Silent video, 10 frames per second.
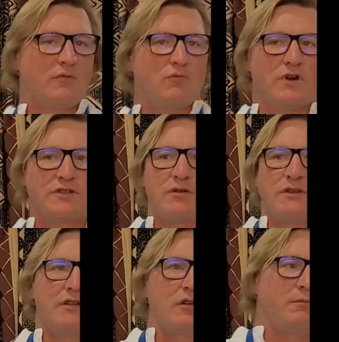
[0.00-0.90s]
What is
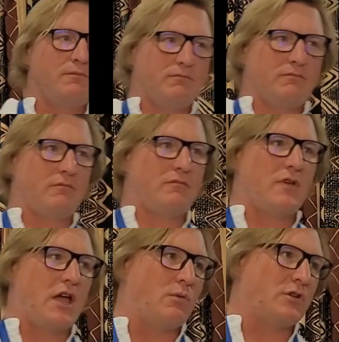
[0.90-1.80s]
critical
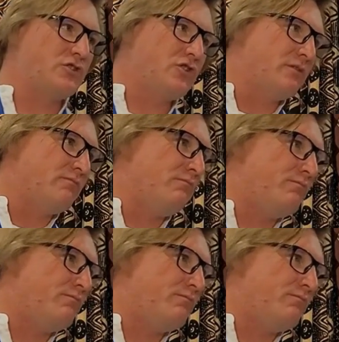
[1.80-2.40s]
and what should